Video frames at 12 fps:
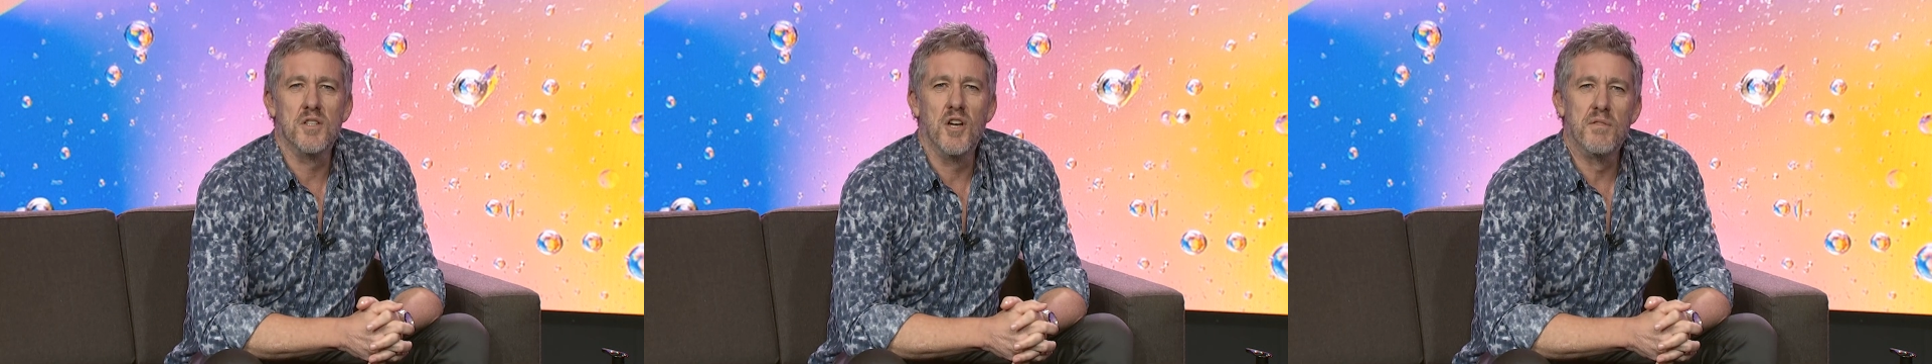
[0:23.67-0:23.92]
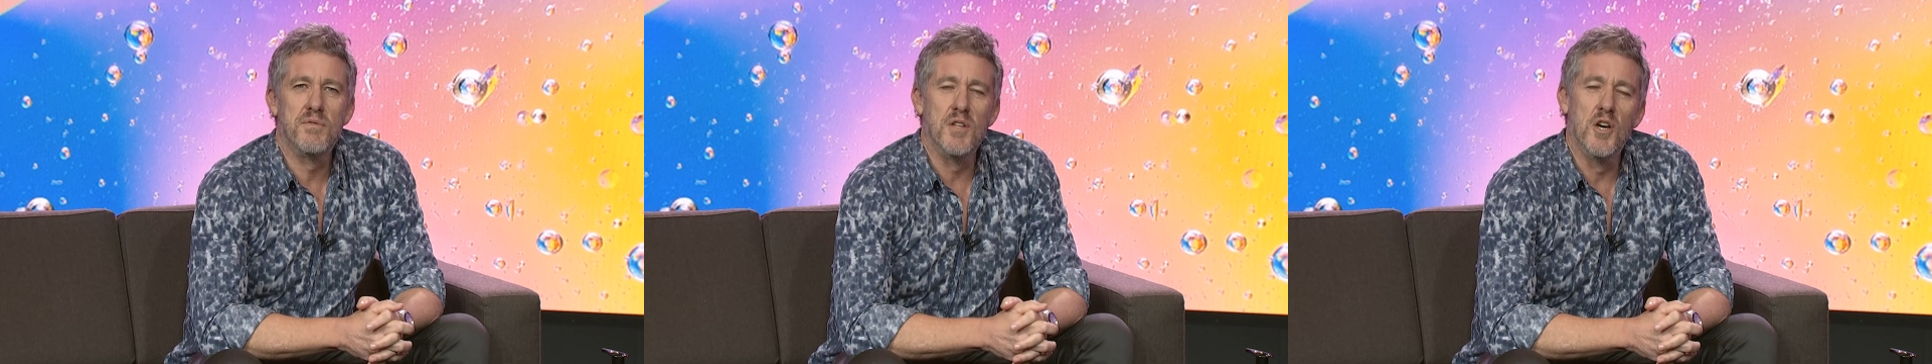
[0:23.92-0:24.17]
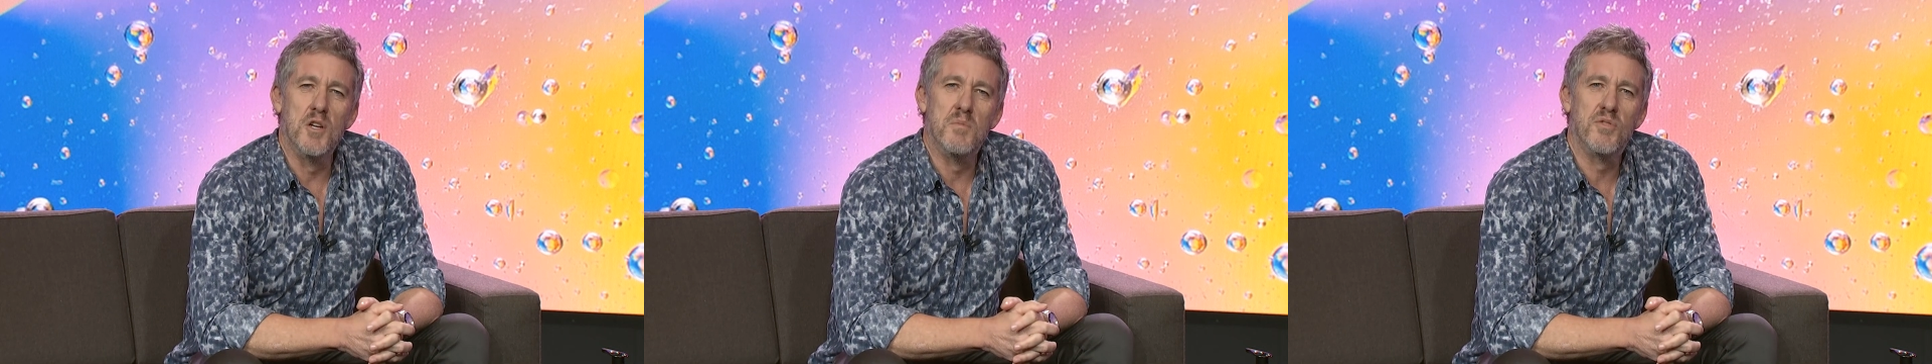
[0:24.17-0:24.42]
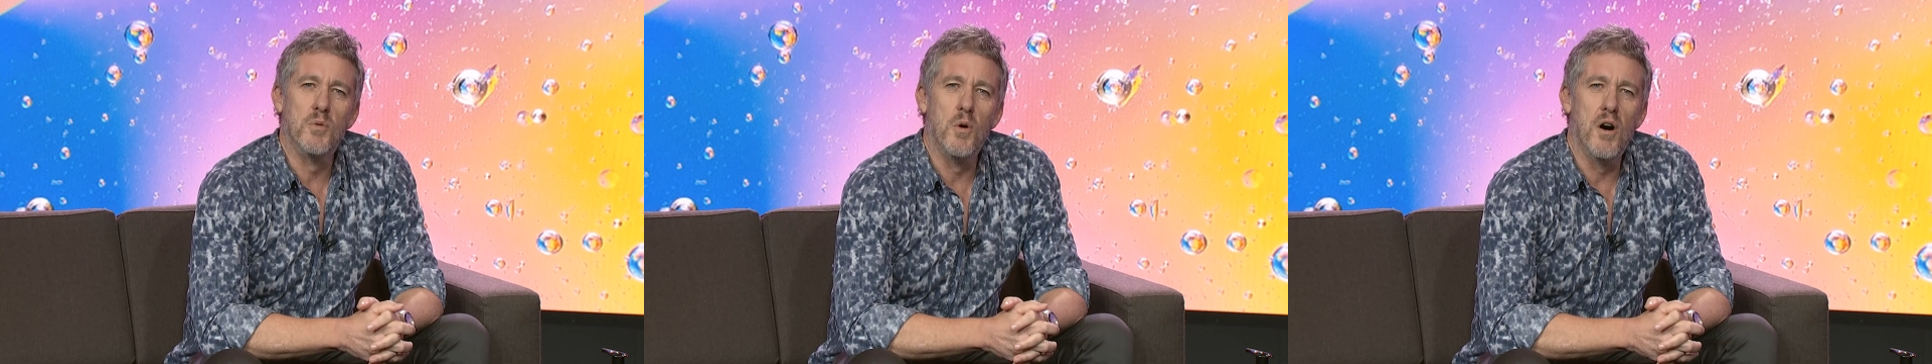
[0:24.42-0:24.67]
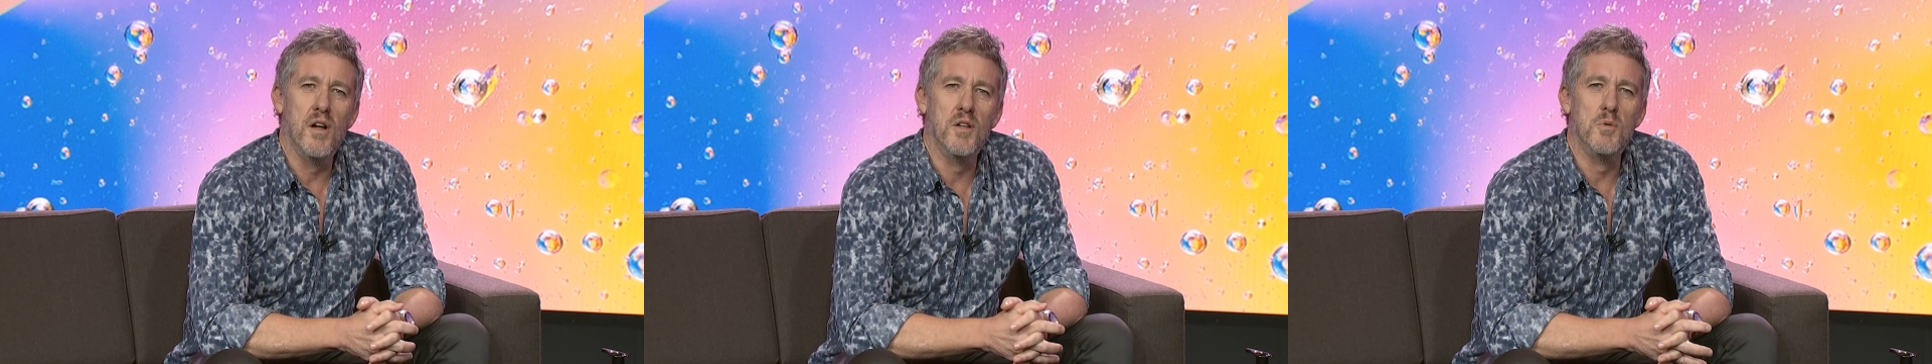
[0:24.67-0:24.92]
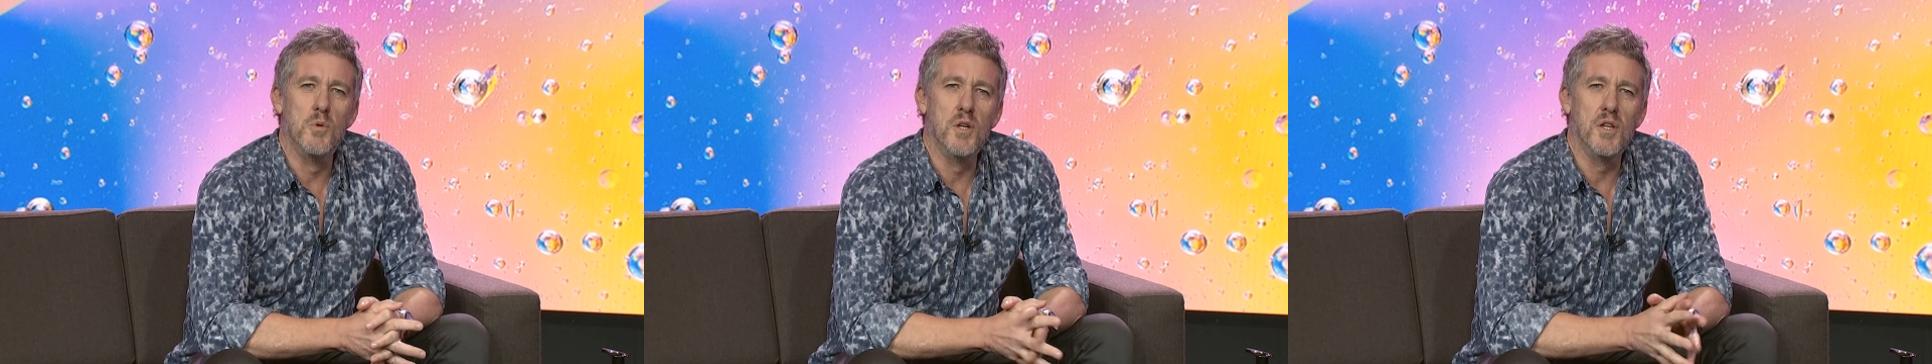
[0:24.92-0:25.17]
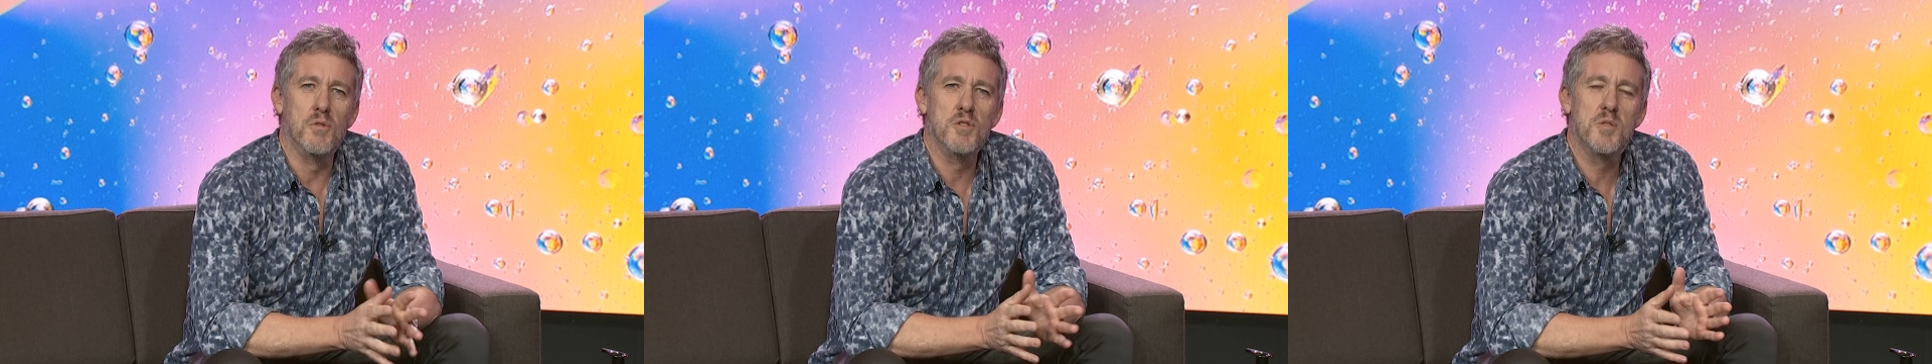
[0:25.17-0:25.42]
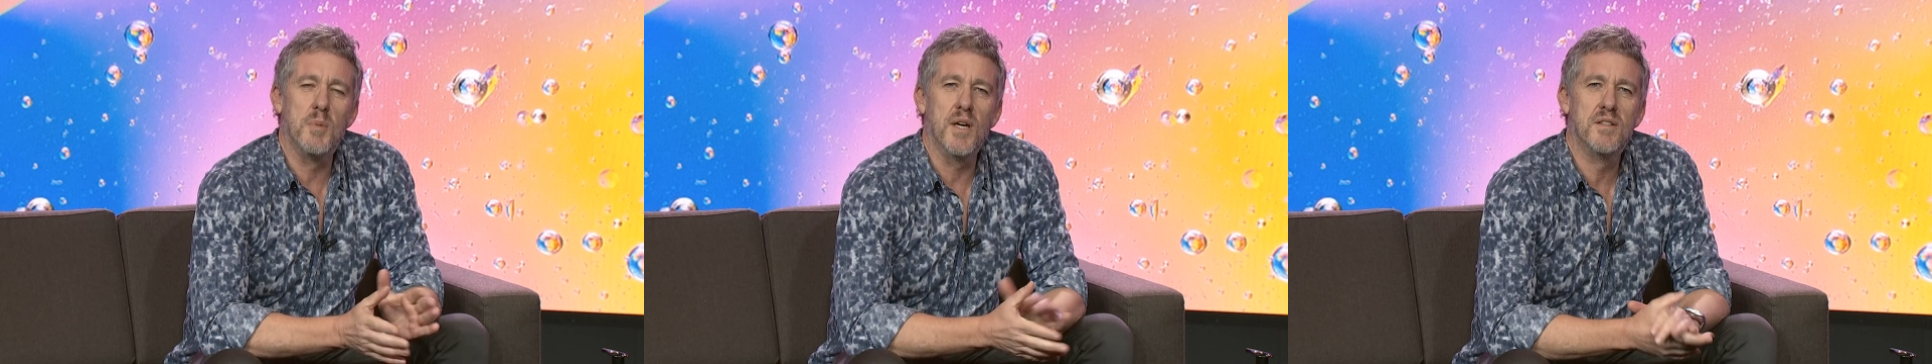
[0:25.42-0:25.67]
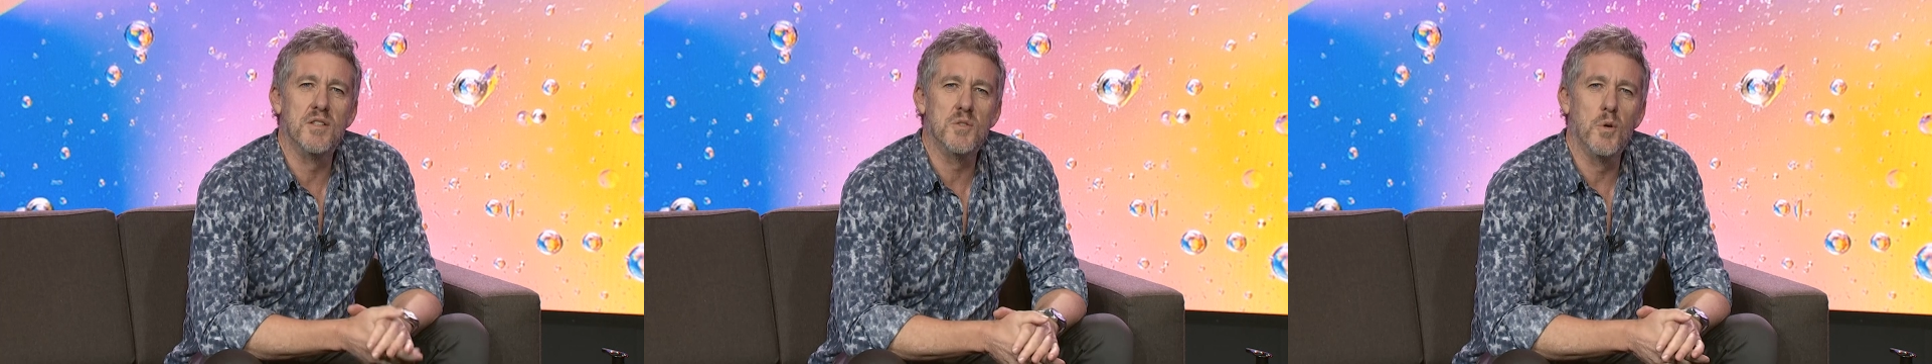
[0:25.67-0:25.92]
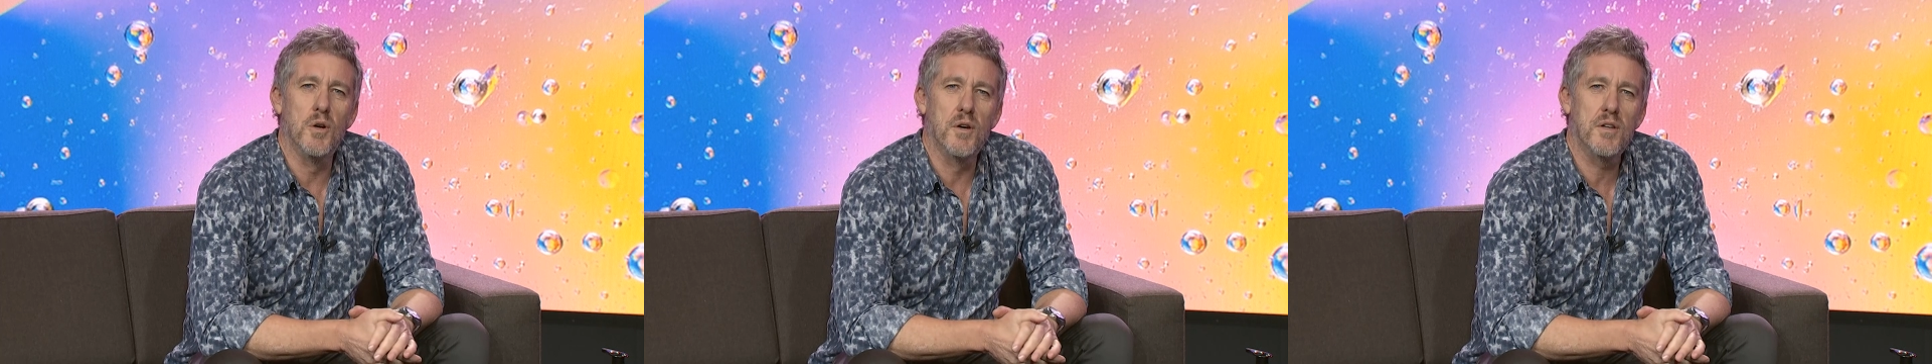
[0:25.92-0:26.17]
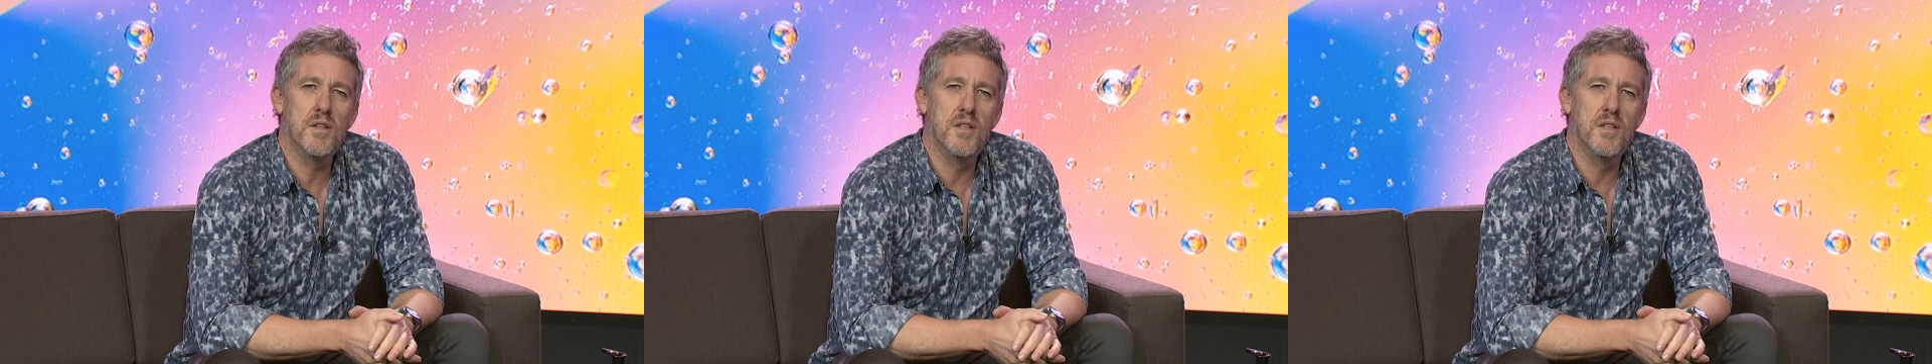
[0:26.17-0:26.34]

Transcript: I've known him for a while and really respect his work.